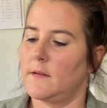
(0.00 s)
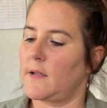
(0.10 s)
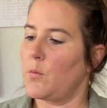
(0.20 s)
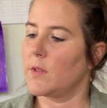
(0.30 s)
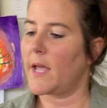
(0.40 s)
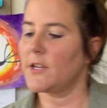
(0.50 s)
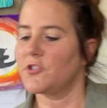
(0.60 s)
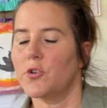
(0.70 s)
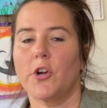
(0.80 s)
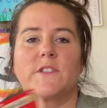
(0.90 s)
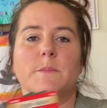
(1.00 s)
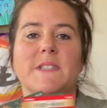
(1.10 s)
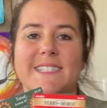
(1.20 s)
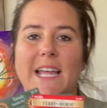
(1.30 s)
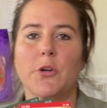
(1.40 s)
I would like to grow some
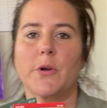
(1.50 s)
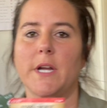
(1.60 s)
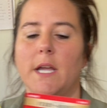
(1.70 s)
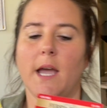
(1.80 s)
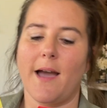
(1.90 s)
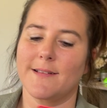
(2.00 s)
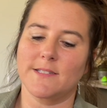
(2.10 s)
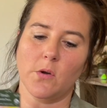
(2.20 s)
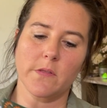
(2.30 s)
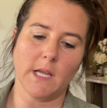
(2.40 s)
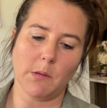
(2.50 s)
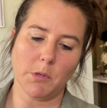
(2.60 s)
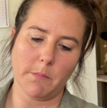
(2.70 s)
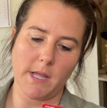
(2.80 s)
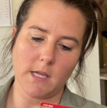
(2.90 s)
celery. I don't think I'm
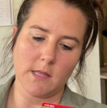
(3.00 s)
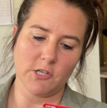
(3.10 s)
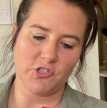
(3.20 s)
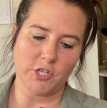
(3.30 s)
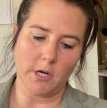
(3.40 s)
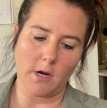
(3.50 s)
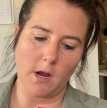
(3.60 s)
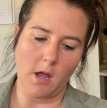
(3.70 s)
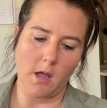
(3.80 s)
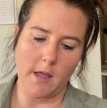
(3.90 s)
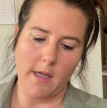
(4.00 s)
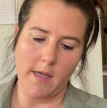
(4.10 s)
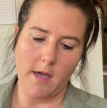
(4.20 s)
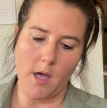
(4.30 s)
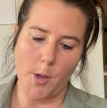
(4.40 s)
gonna make it this year. I
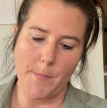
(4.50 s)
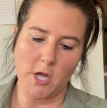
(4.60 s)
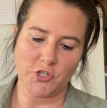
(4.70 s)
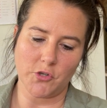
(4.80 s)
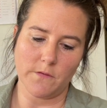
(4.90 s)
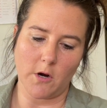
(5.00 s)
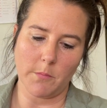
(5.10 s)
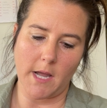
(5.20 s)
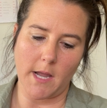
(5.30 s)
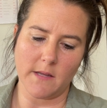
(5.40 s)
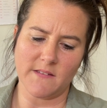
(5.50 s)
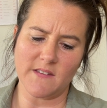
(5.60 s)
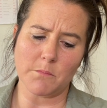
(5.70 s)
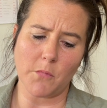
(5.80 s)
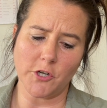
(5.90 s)
am too far behind. It
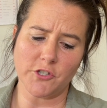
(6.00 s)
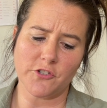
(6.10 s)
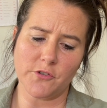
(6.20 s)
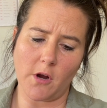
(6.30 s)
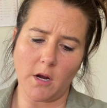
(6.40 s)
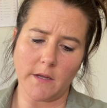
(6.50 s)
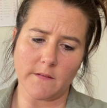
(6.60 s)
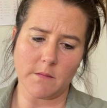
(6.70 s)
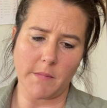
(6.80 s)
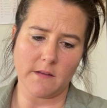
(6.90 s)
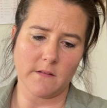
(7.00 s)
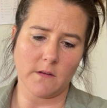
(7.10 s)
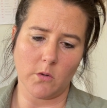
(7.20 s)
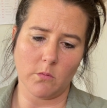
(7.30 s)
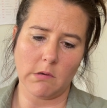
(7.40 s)
says March through August in my
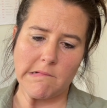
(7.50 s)
zone.